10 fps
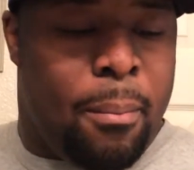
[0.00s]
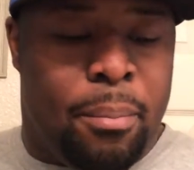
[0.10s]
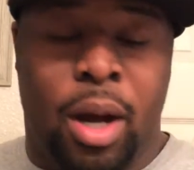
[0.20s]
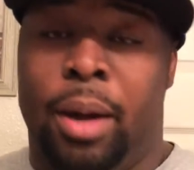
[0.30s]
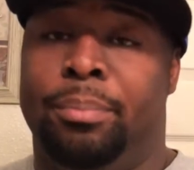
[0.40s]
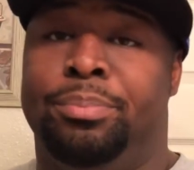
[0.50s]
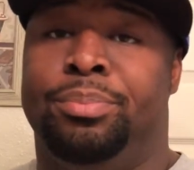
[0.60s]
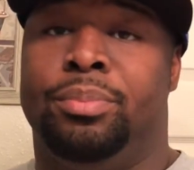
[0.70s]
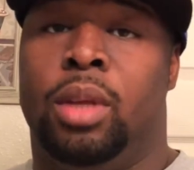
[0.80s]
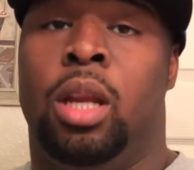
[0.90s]
But
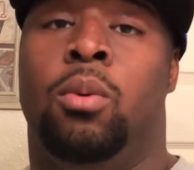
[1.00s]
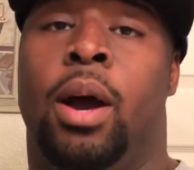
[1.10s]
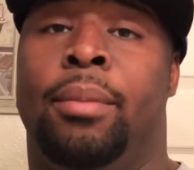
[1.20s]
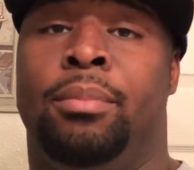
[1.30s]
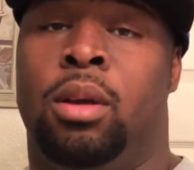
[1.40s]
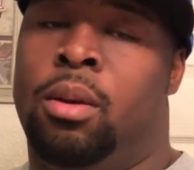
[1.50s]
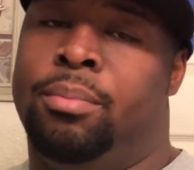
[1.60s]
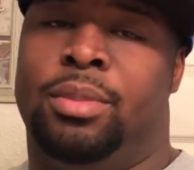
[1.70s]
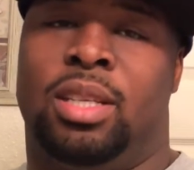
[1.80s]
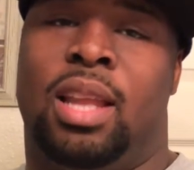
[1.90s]
anyway,
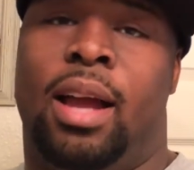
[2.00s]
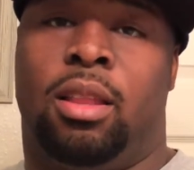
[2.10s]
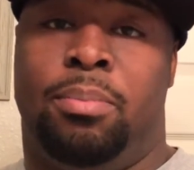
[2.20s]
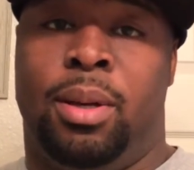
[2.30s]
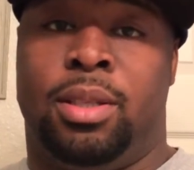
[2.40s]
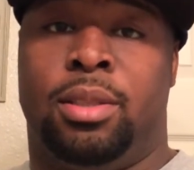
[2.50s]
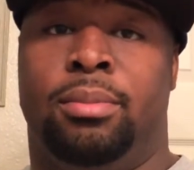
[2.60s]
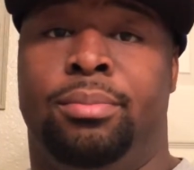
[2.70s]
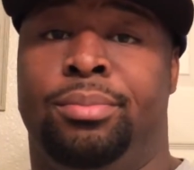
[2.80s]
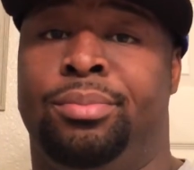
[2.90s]
just like the
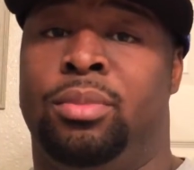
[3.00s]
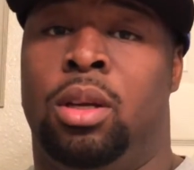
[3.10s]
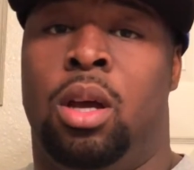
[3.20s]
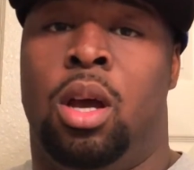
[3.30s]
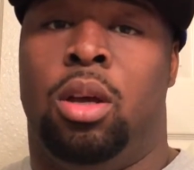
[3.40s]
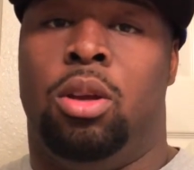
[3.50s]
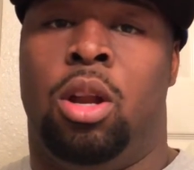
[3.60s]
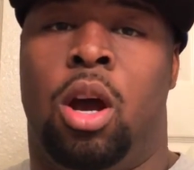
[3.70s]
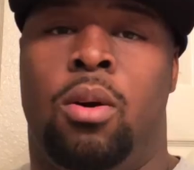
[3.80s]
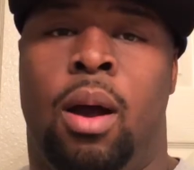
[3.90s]
picture, you
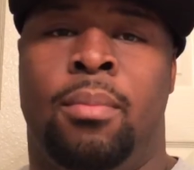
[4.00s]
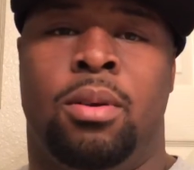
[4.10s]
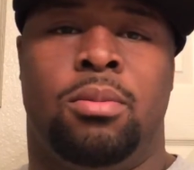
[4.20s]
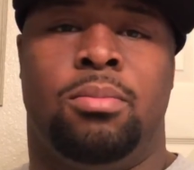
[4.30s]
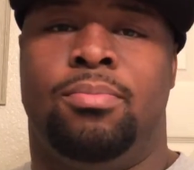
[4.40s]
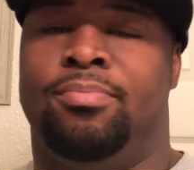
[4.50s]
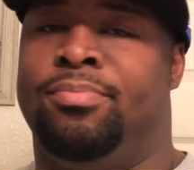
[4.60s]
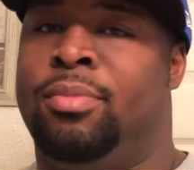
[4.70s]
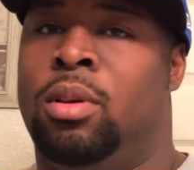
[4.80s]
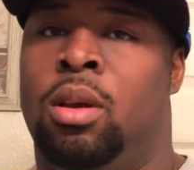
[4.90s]
know, I'm on
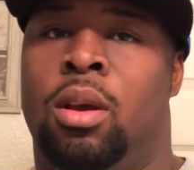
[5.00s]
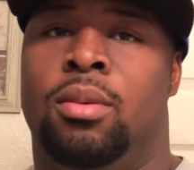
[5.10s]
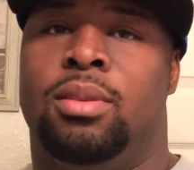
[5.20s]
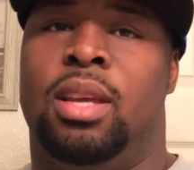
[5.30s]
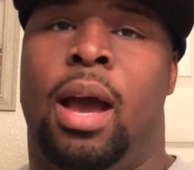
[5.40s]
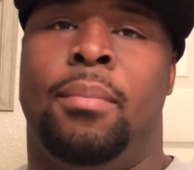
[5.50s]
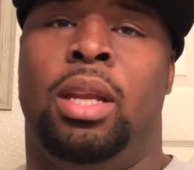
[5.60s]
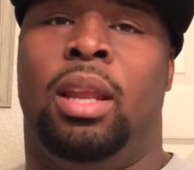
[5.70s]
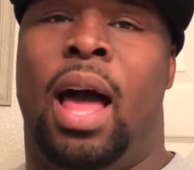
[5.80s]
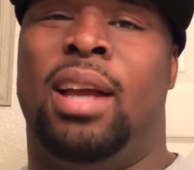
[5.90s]
see how
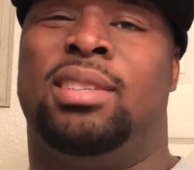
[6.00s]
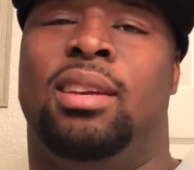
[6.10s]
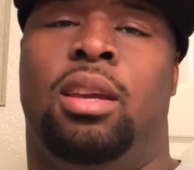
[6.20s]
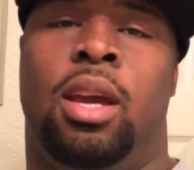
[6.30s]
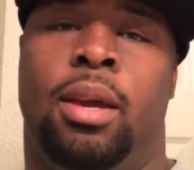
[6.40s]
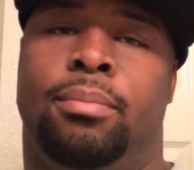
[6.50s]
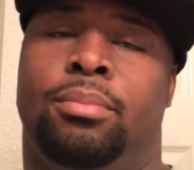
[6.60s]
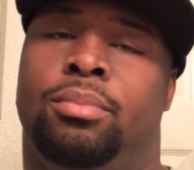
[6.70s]
many likes it get.